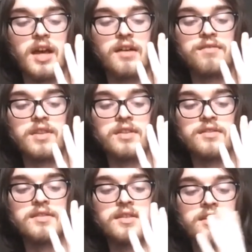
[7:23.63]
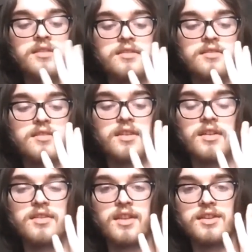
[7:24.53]
have the intent
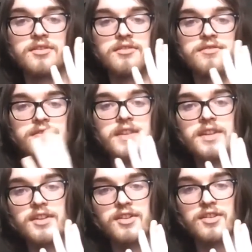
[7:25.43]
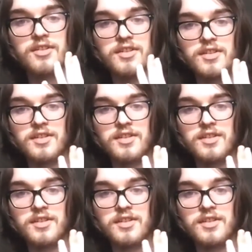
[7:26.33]
that your finger